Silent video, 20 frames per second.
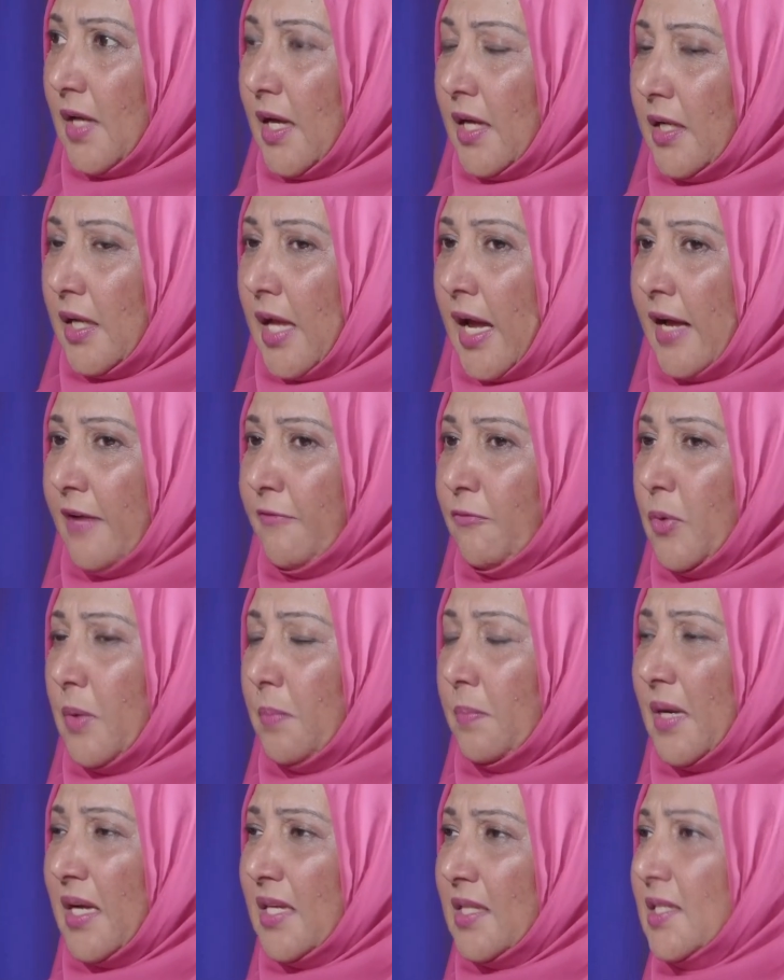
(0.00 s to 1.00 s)
And have we
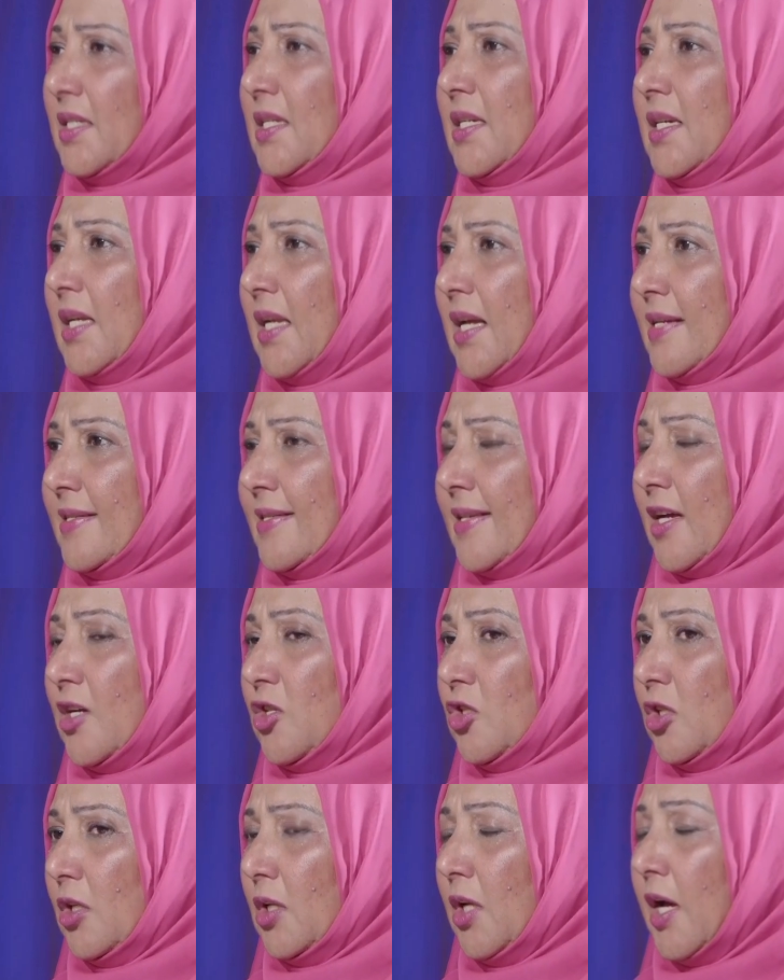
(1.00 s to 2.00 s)
made the
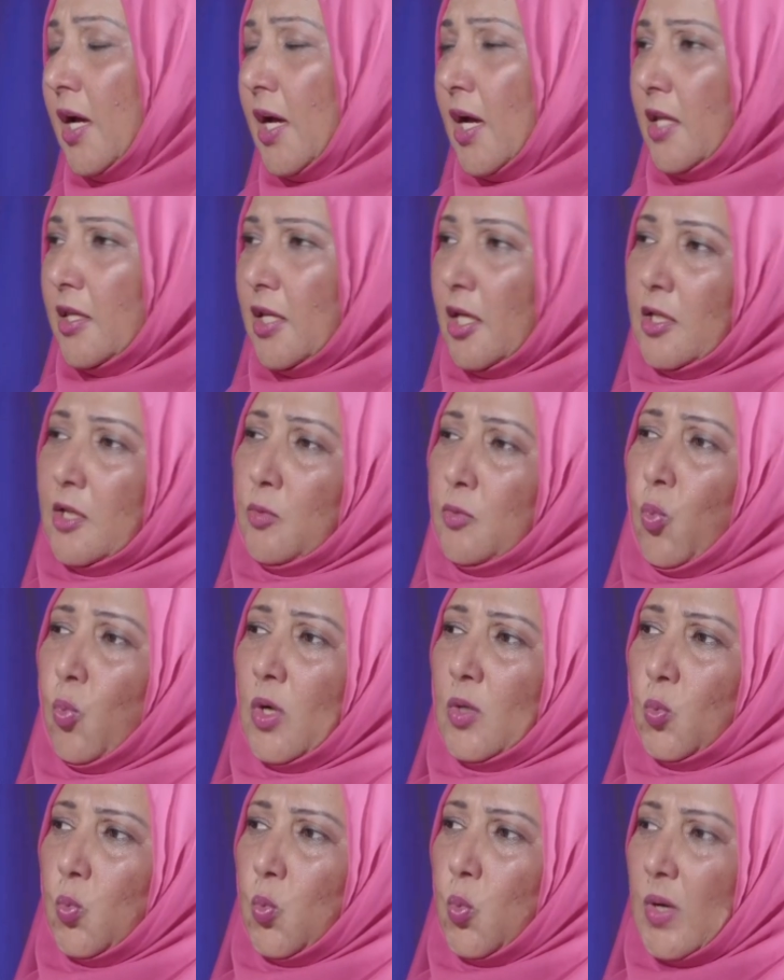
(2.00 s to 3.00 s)
realization that
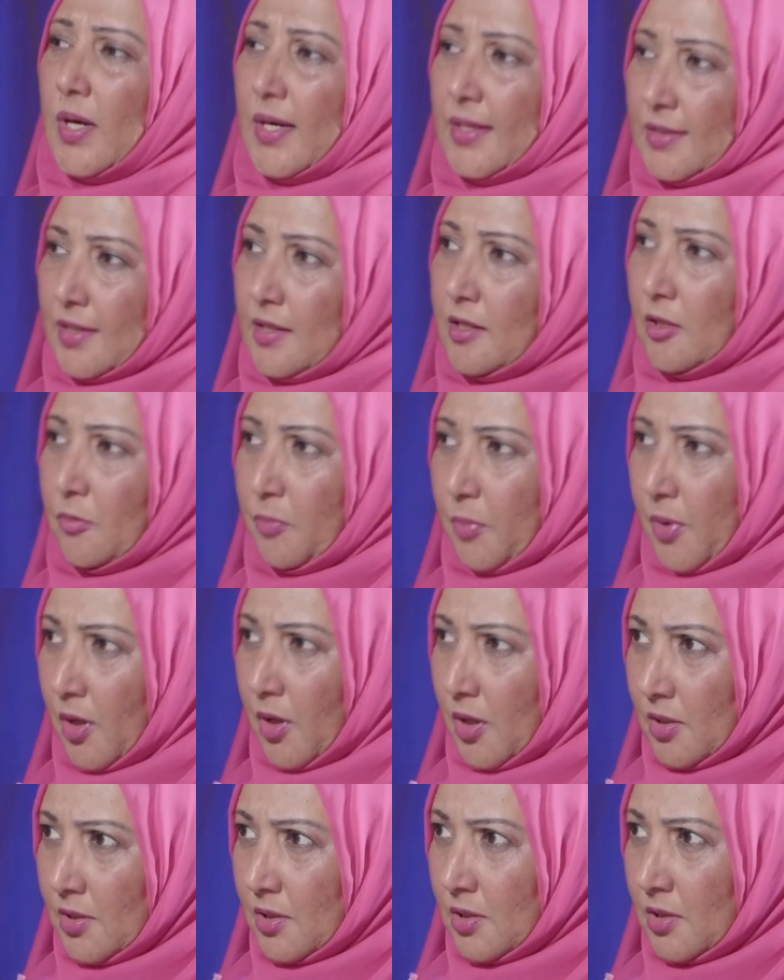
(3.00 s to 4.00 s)
what worked in the
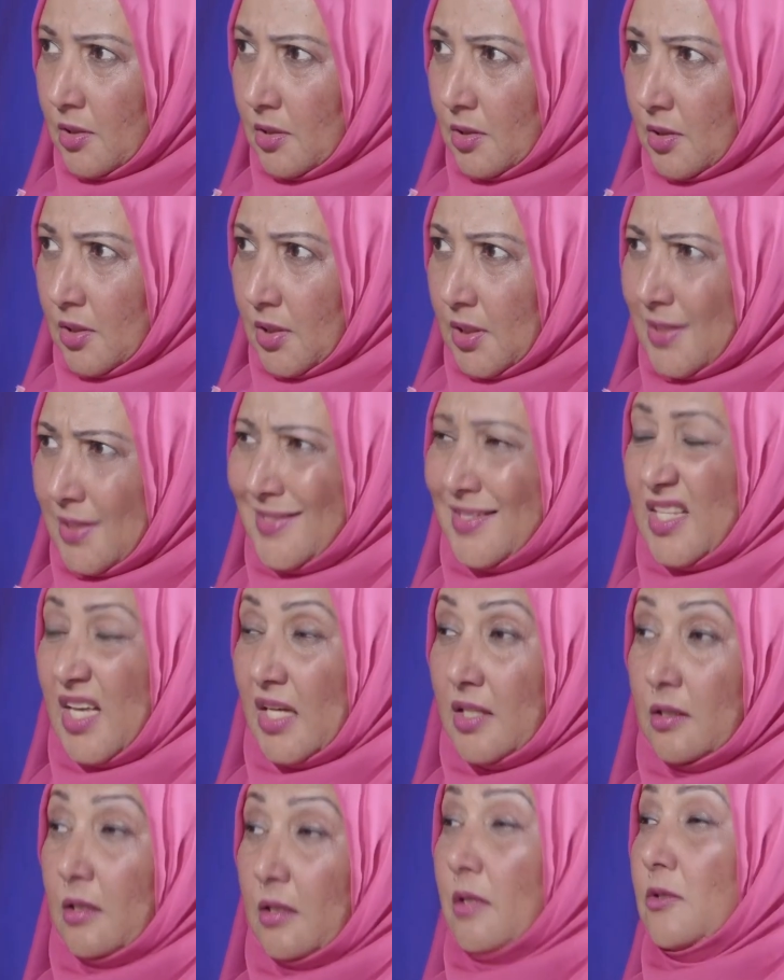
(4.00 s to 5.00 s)
past, mm-hmm, is
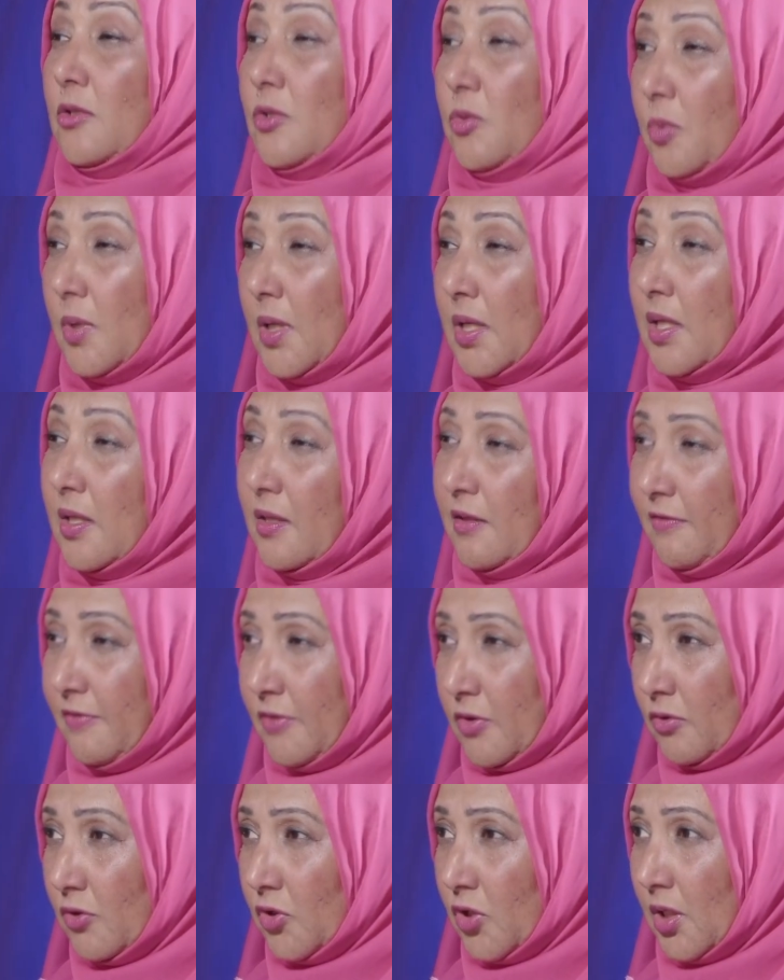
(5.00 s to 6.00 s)
that going to work in the
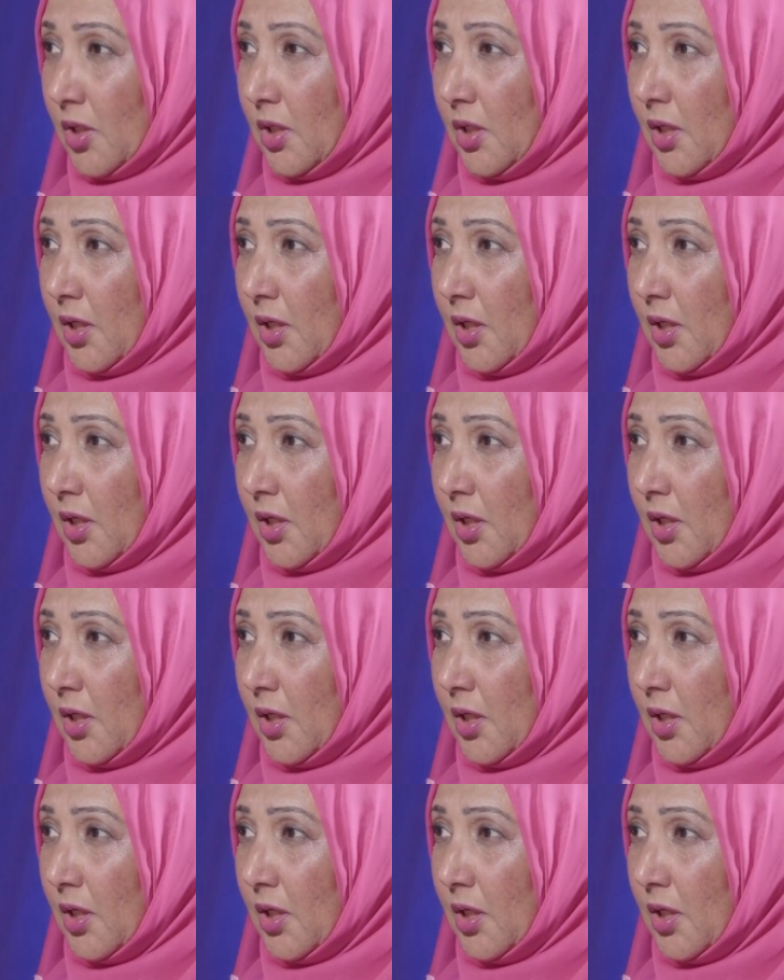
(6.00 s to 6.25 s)
future?